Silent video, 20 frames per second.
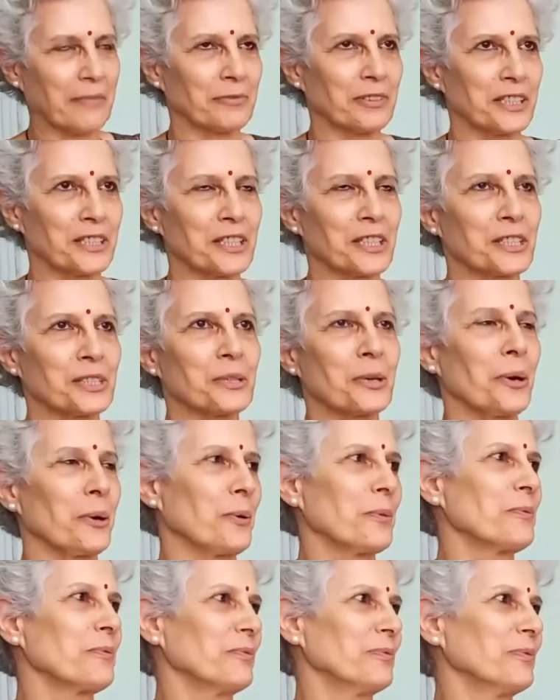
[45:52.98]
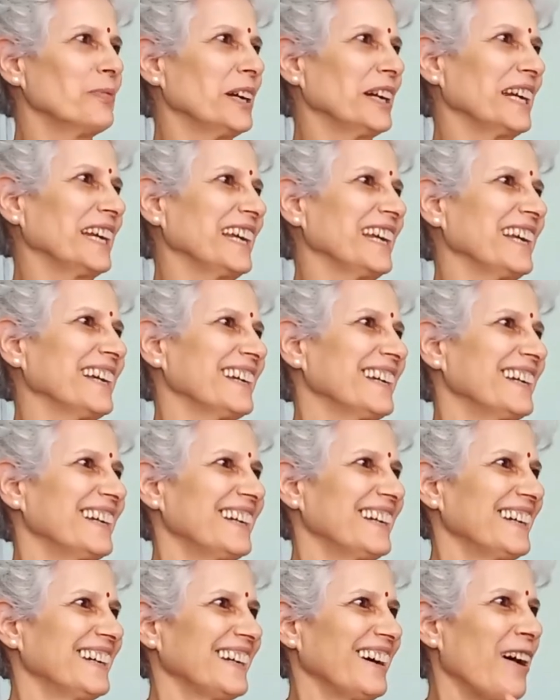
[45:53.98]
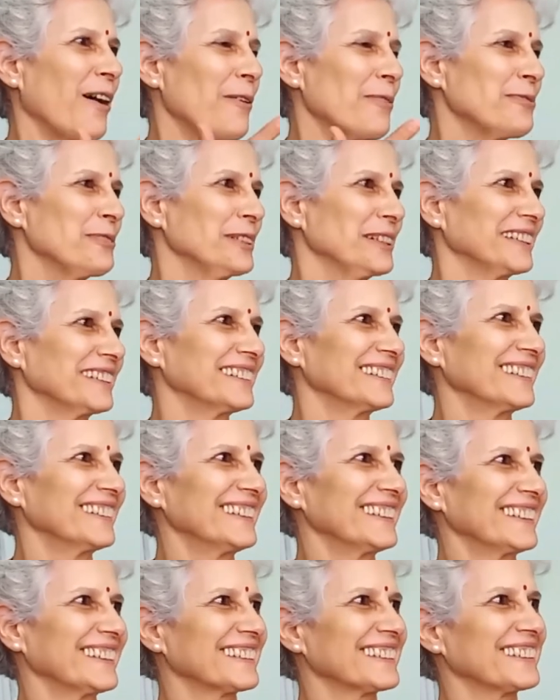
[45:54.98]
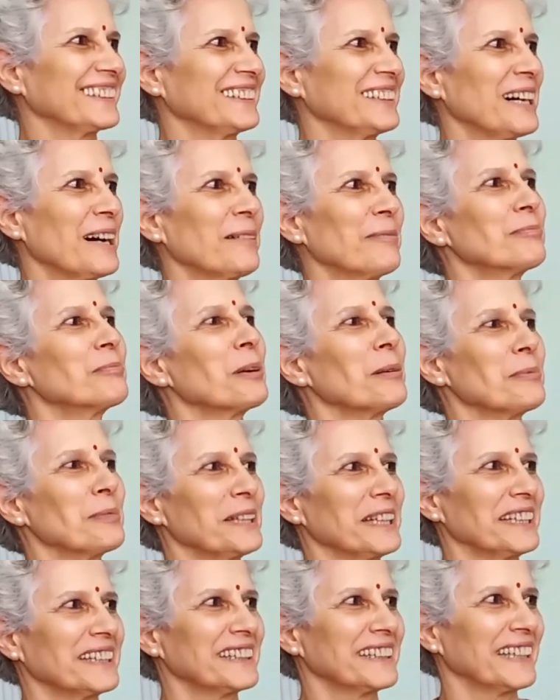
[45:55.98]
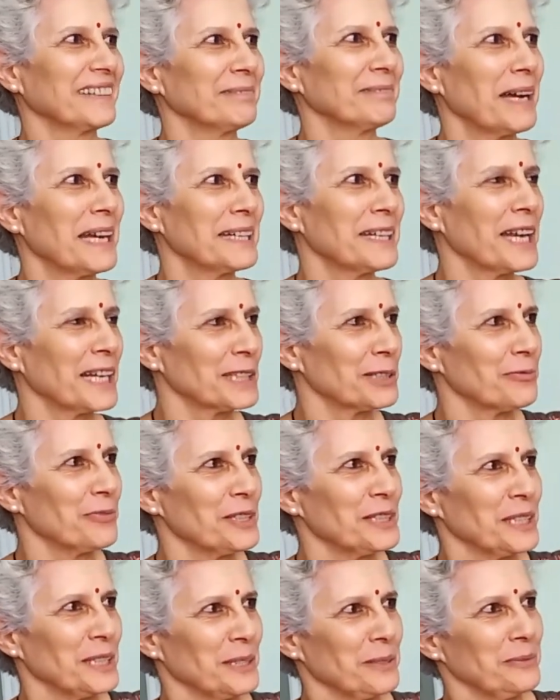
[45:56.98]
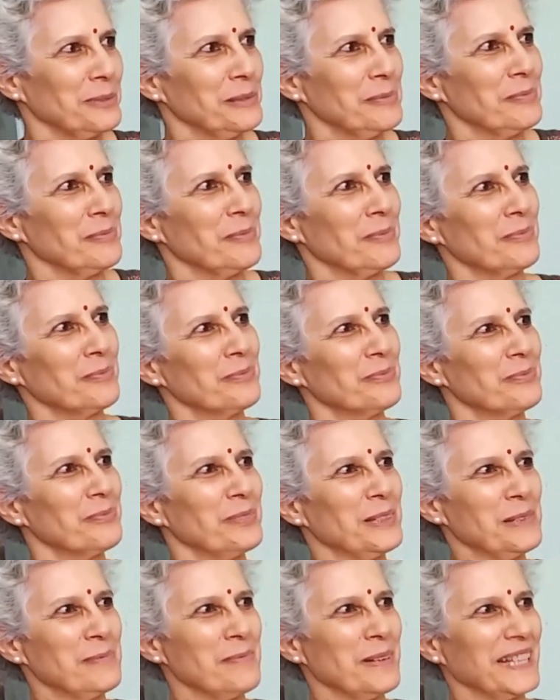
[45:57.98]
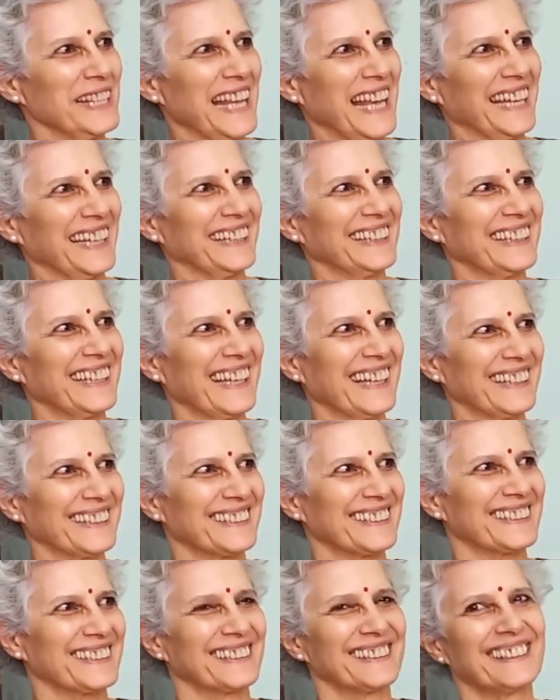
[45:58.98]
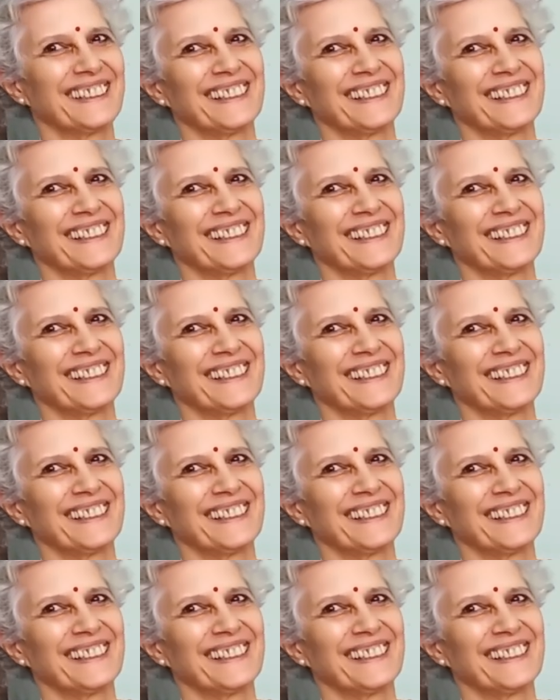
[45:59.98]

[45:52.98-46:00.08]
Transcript: Francisco very often, and so I'll probably my next visit will be there. Yes,